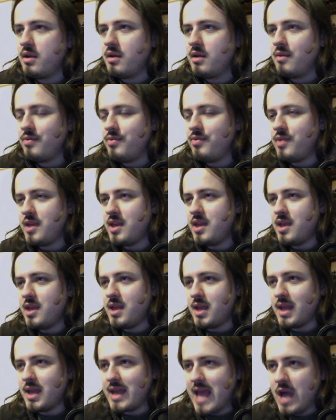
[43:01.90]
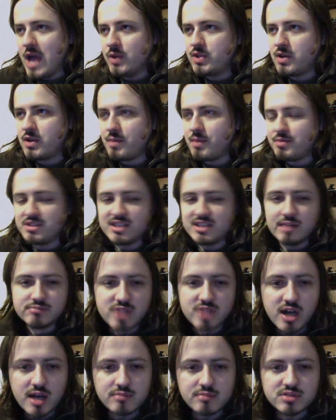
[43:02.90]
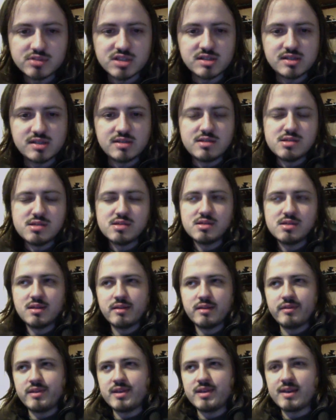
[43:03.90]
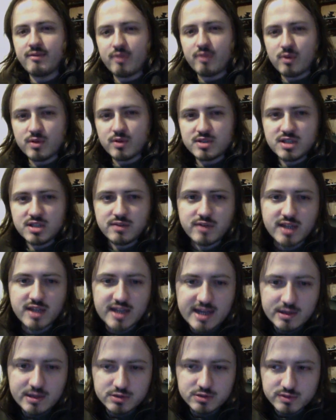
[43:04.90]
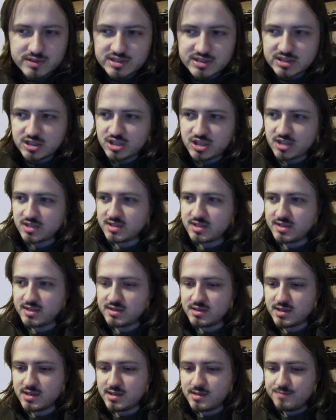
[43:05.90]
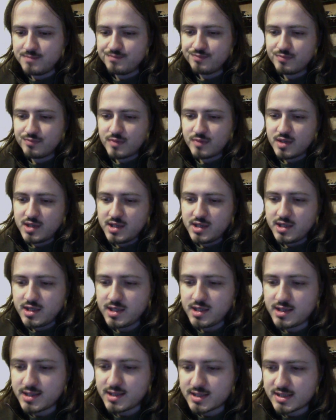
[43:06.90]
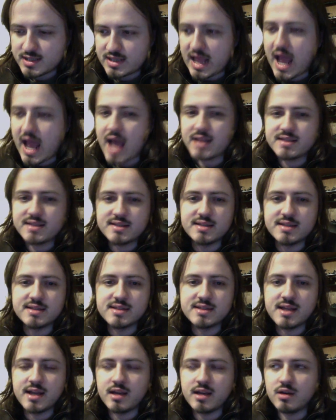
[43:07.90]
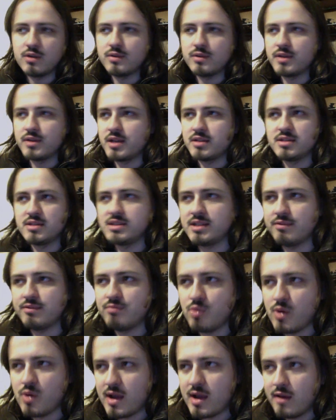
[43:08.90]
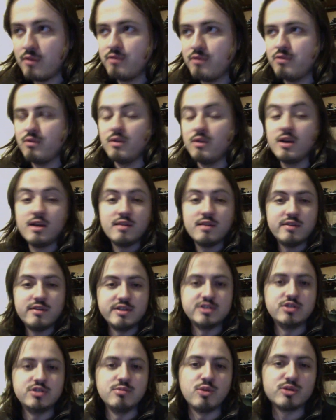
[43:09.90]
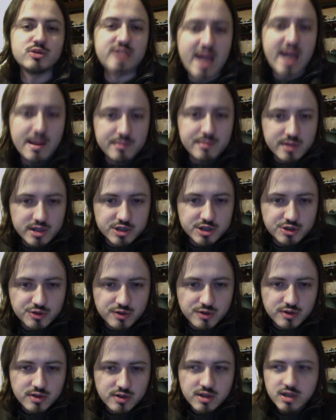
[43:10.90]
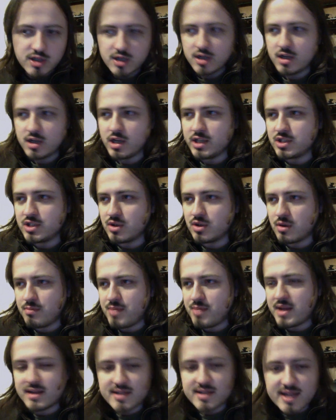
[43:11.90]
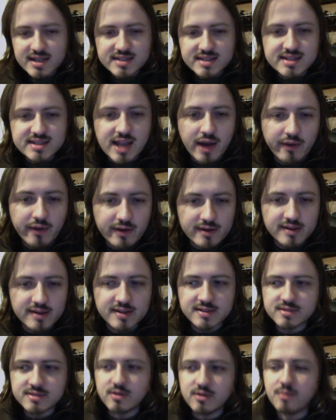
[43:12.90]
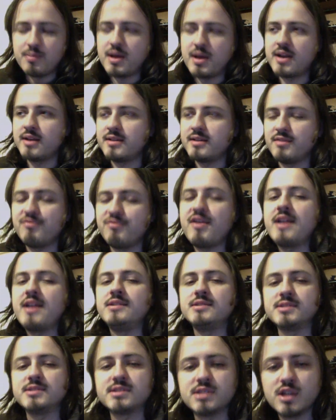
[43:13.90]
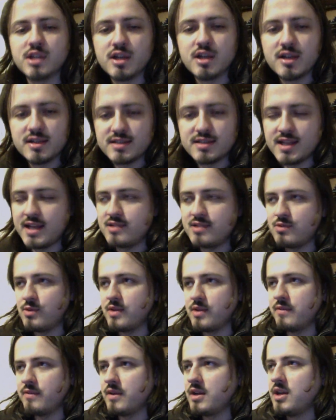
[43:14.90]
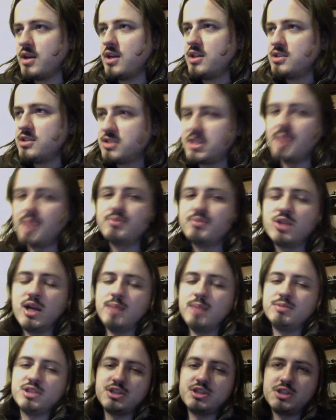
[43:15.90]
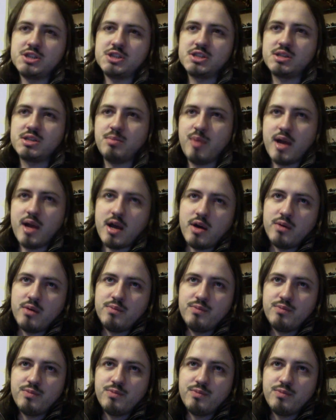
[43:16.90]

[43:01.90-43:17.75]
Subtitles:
the encounter up. And sometimes the difficulty of an encounter isn't just in the stats, in saying, these have more health, or these do more damage, or he's got a better dexterity, he's got better defense to hit or whatever. Sometimes it's just about